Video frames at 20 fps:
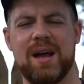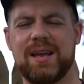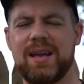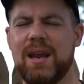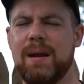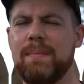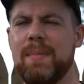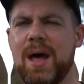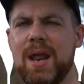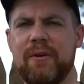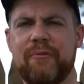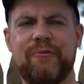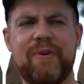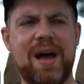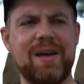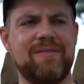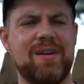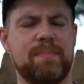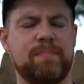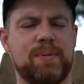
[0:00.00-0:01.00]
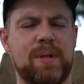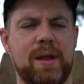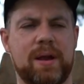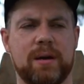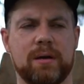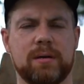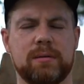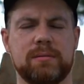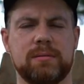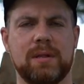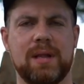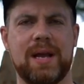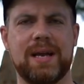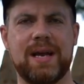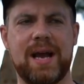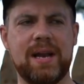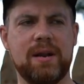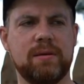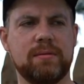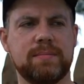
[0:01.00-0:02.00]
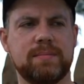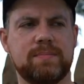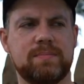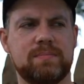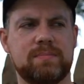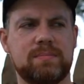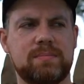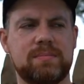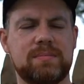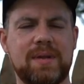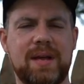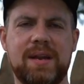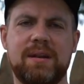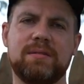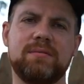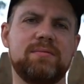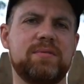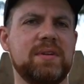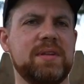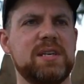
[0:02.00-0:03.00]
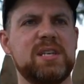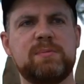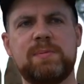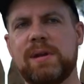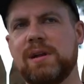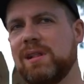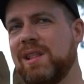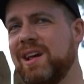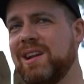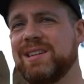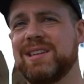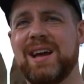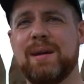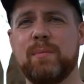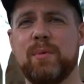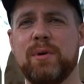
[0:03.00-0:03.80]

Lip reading: Again, I'm not a 5A player. Like, I don't really spend a lot of time